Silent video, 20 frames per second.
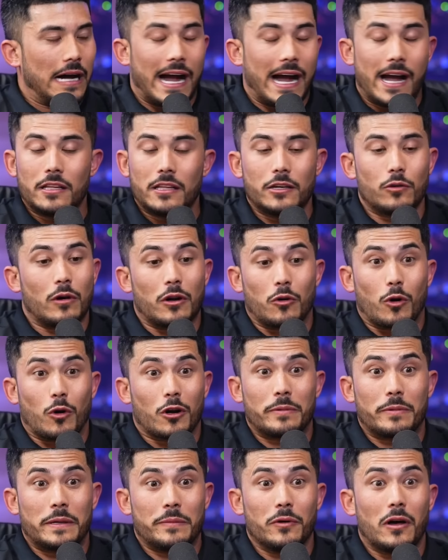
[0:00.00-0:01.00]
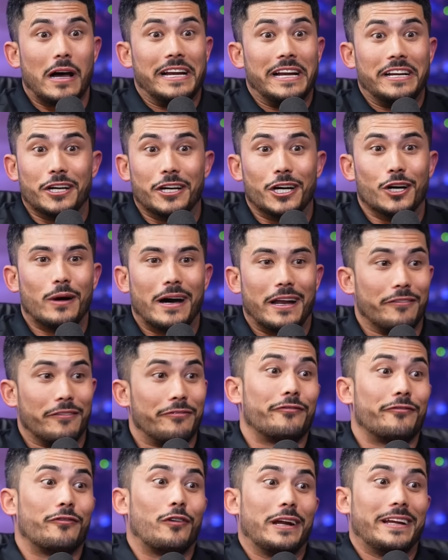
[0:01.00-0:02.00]
I only want to work with people I know how to
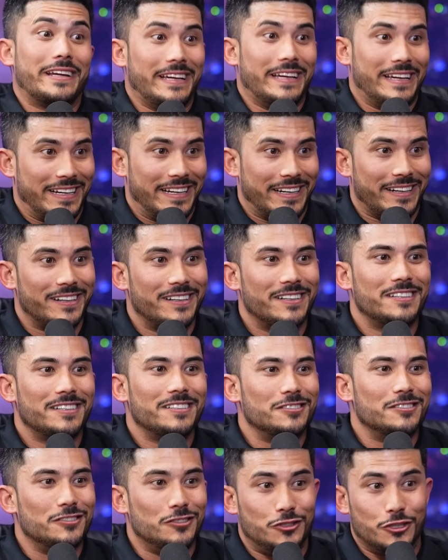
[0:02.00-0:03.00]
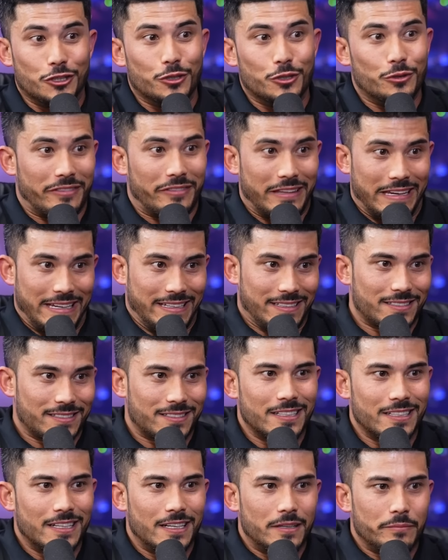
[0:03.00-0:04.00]
freaking do
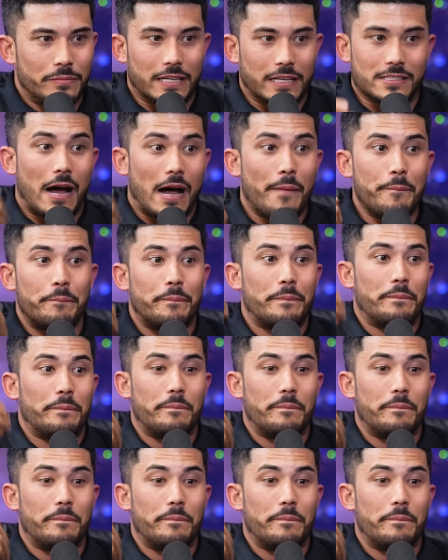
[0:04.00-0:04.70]
things, because I'm